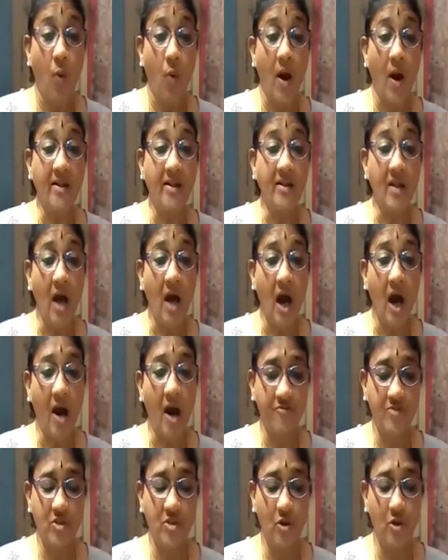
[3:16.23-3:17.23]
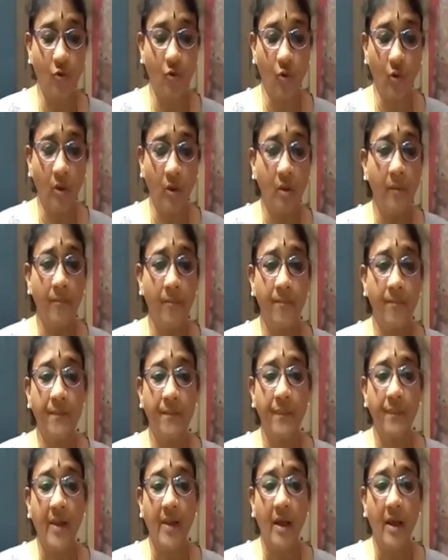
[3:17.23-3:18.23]
One afternoon,
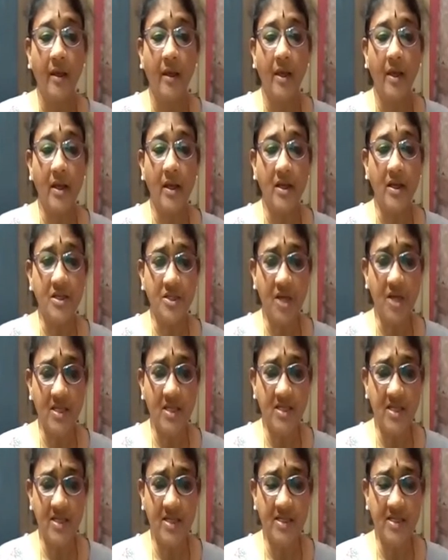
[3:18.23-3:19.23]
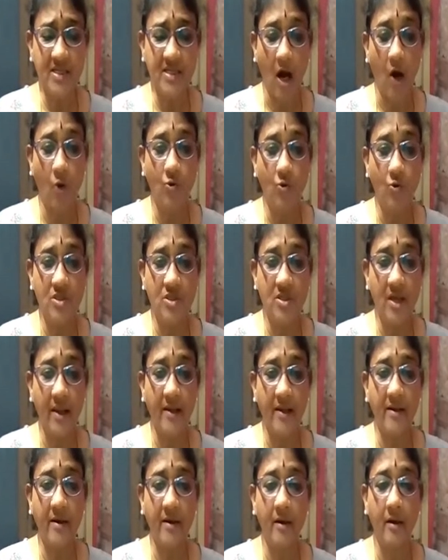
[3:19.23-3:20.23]
Girisha sits
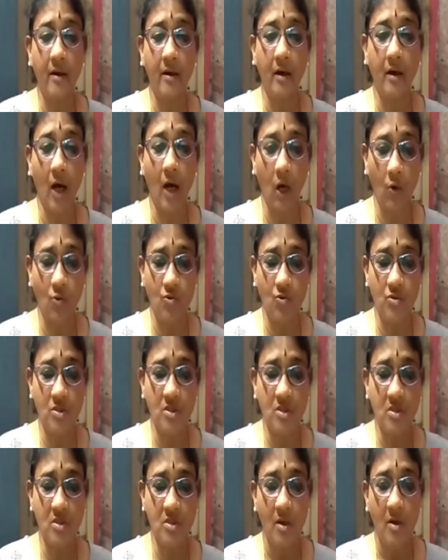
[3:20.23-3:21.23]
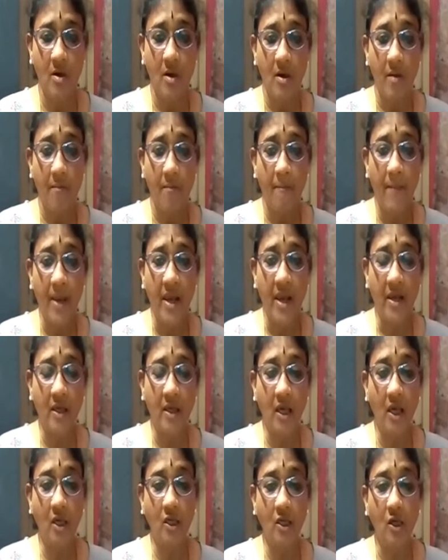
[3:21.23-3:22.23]
outside her house
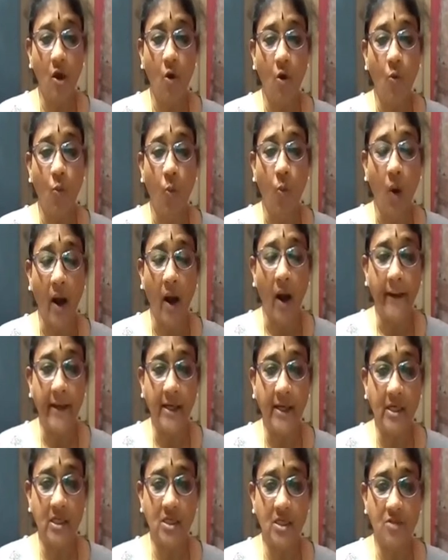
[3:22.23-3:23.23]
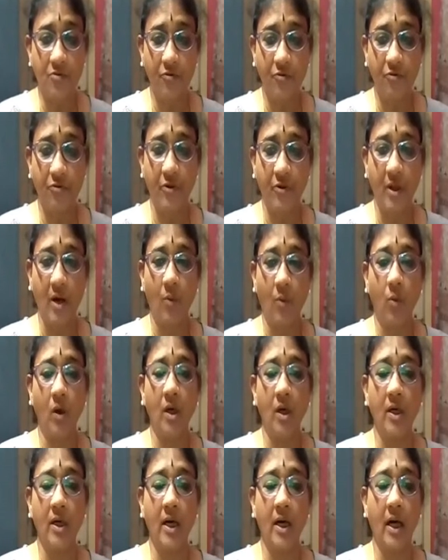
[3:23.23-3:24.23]
making wide
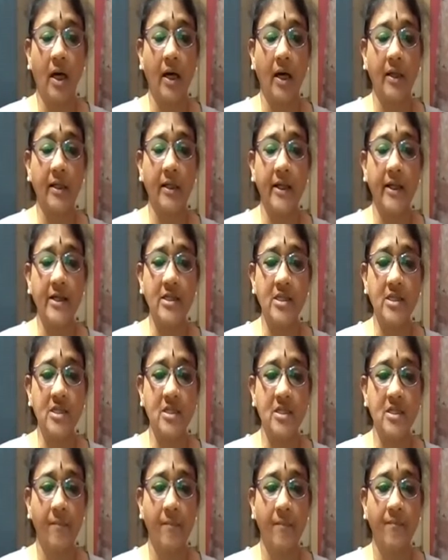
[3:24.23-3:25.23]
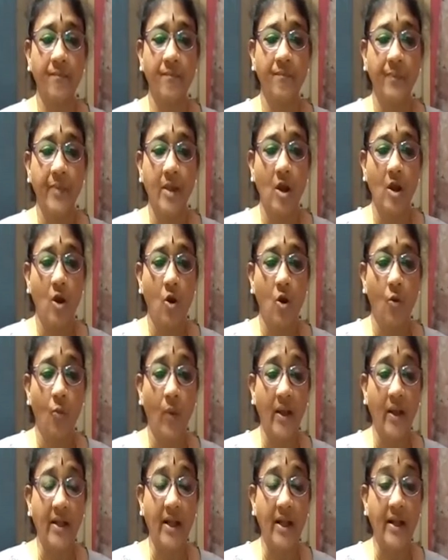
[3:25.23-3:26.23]
flower garlands
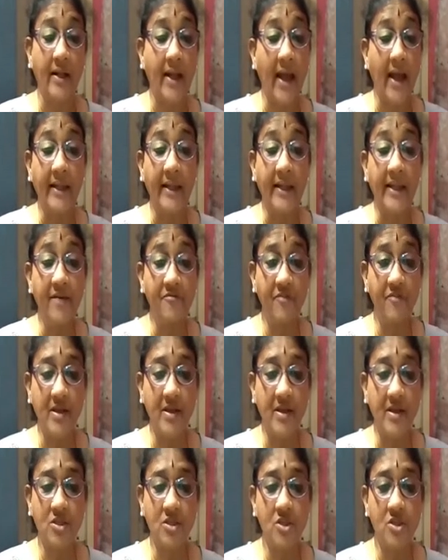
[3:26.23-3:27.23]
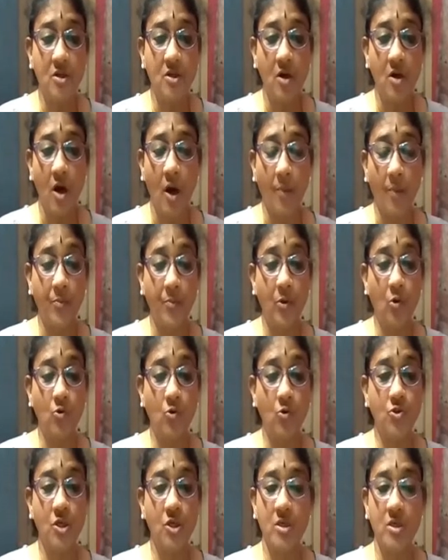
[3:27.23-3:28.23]
when an elephant
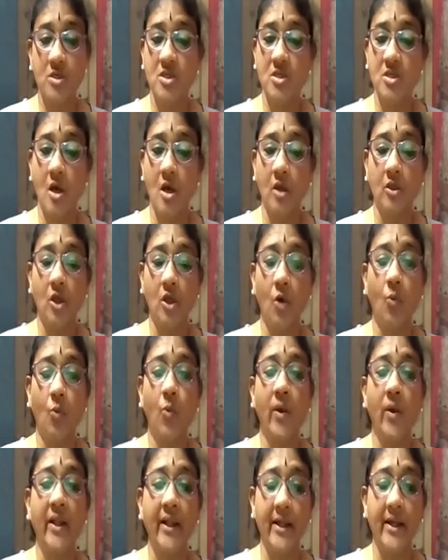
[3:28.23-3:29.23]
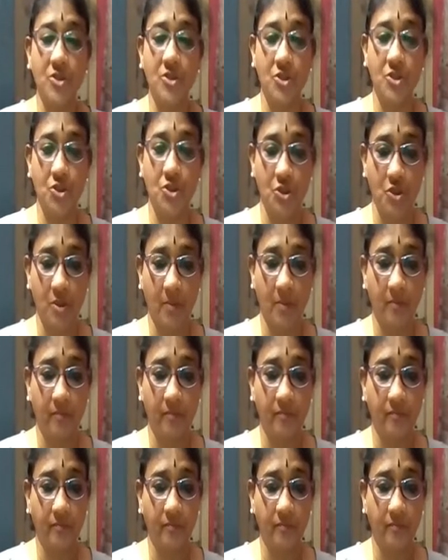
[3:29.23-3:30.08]
approaches the village.